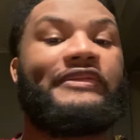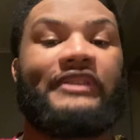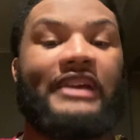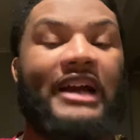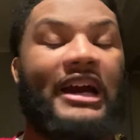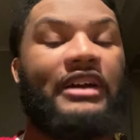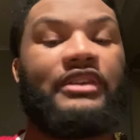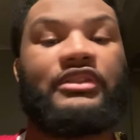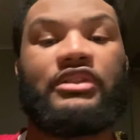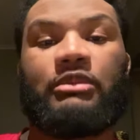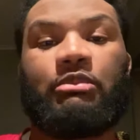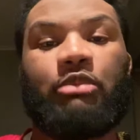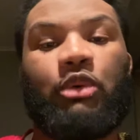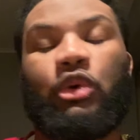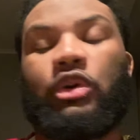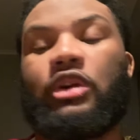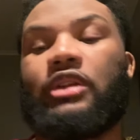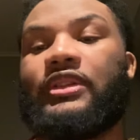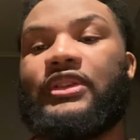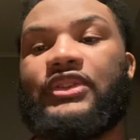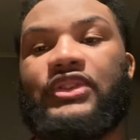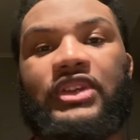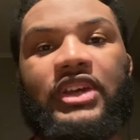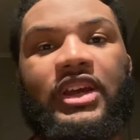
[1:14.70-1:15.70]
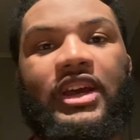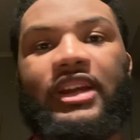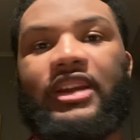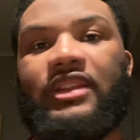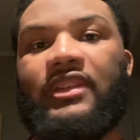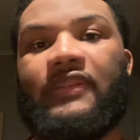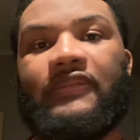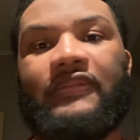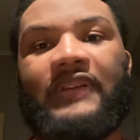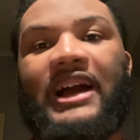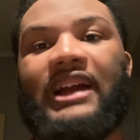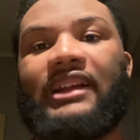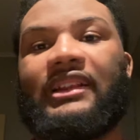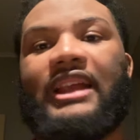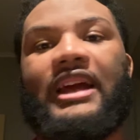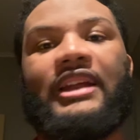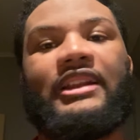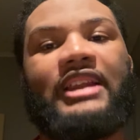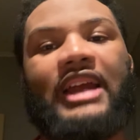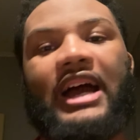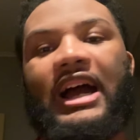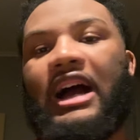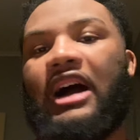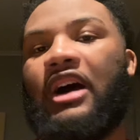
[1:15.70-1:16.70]
kind of supported this kid, and the fact that
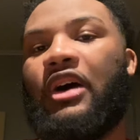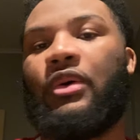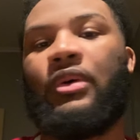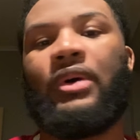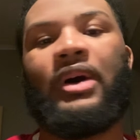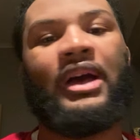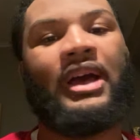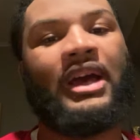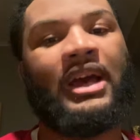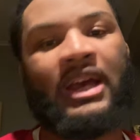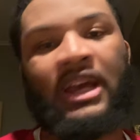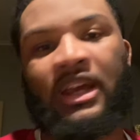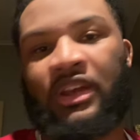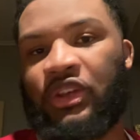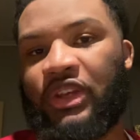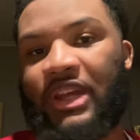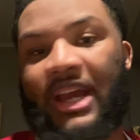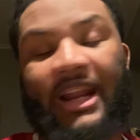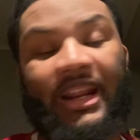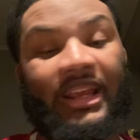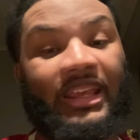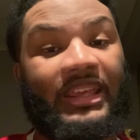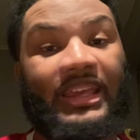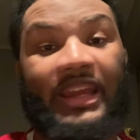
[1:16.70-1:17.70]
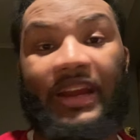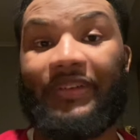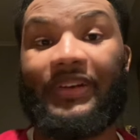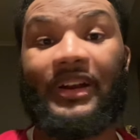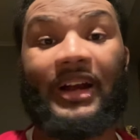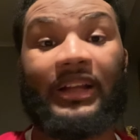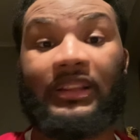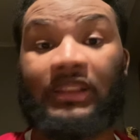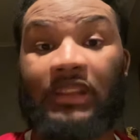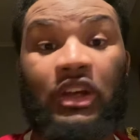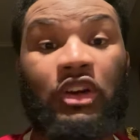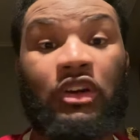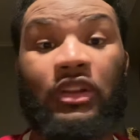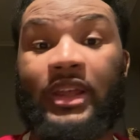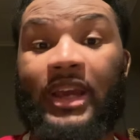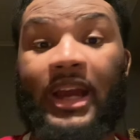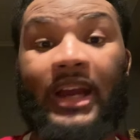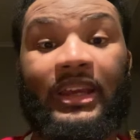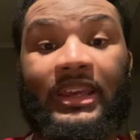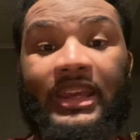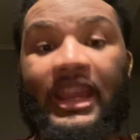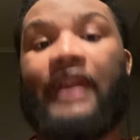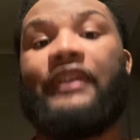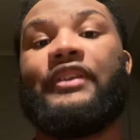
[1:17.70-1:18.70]
now you got a
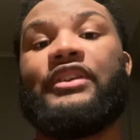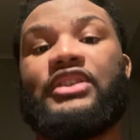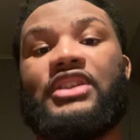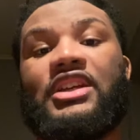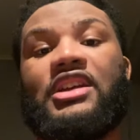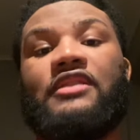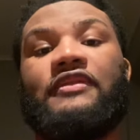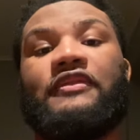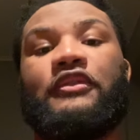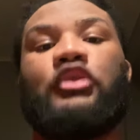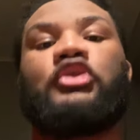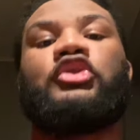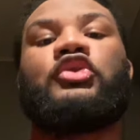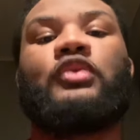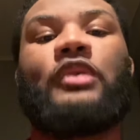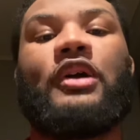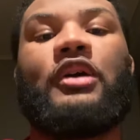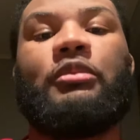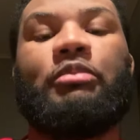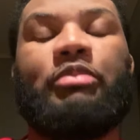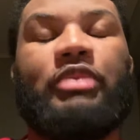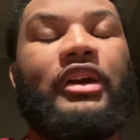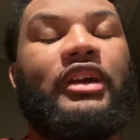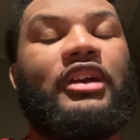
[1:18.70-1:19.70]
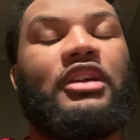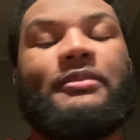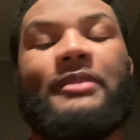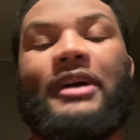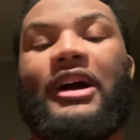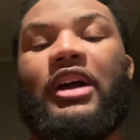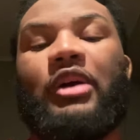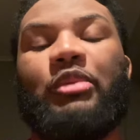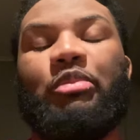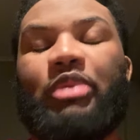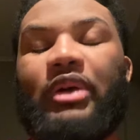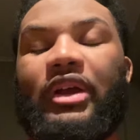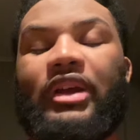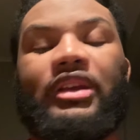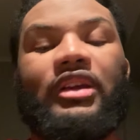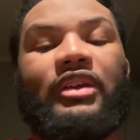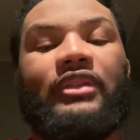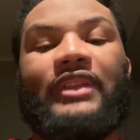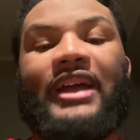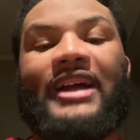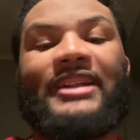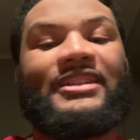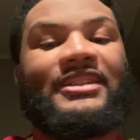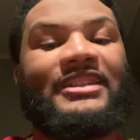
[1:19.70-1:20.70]
guaranteed first round pick, in my opinion,
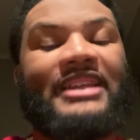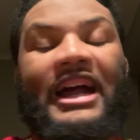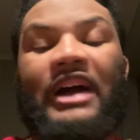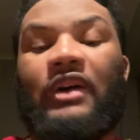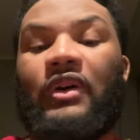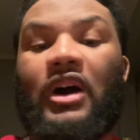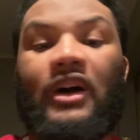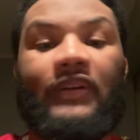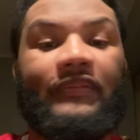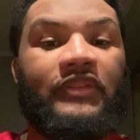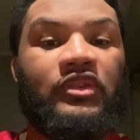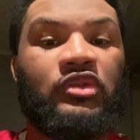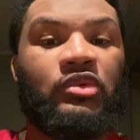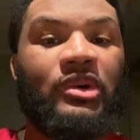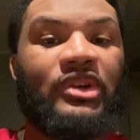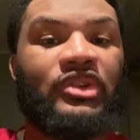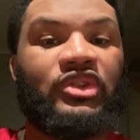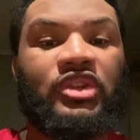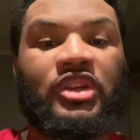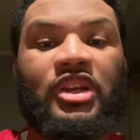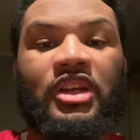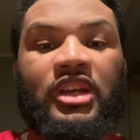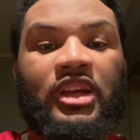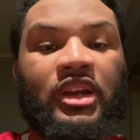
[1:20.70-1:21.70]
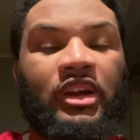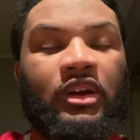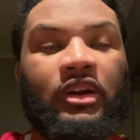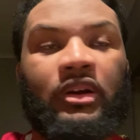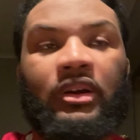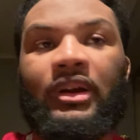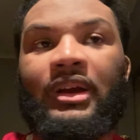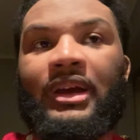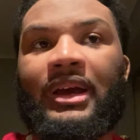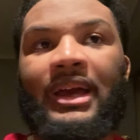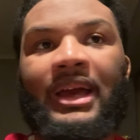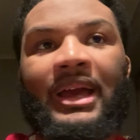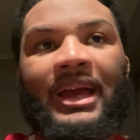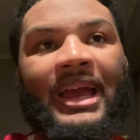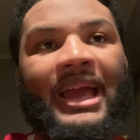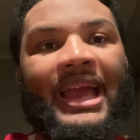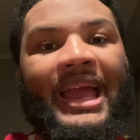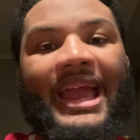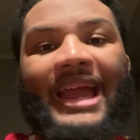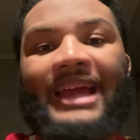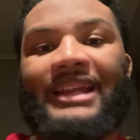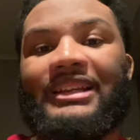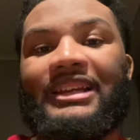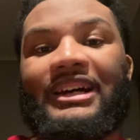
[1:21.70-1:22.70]
that's now out for the rest of the year.
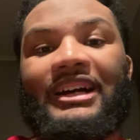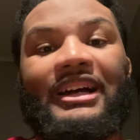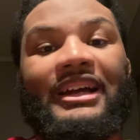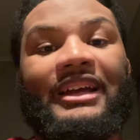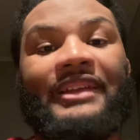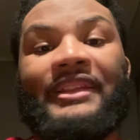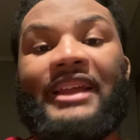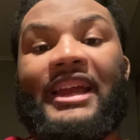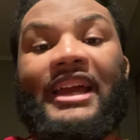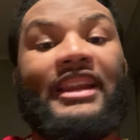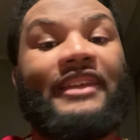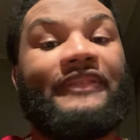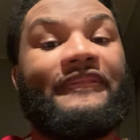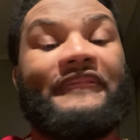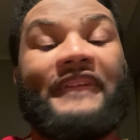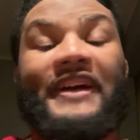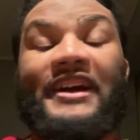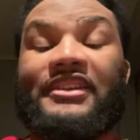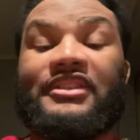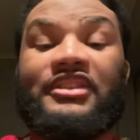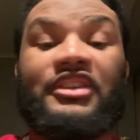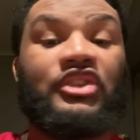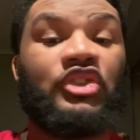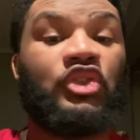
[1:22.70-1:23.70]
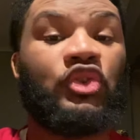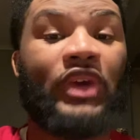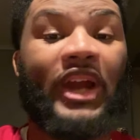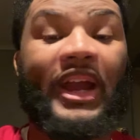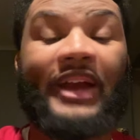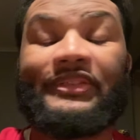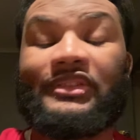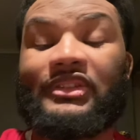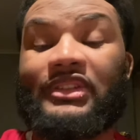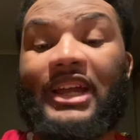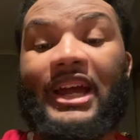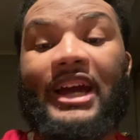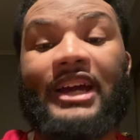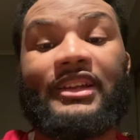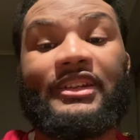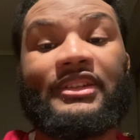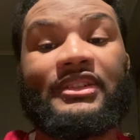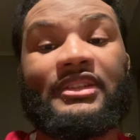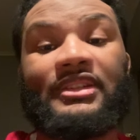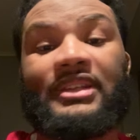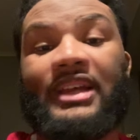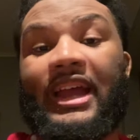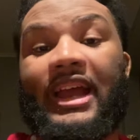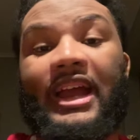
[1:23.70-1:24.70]
And it affects his draft
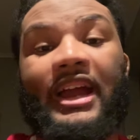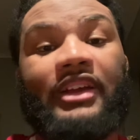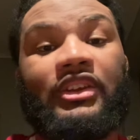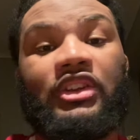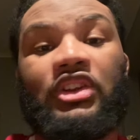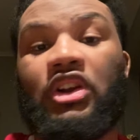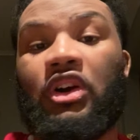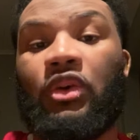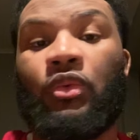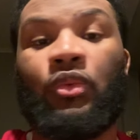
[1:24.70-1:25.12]
status, and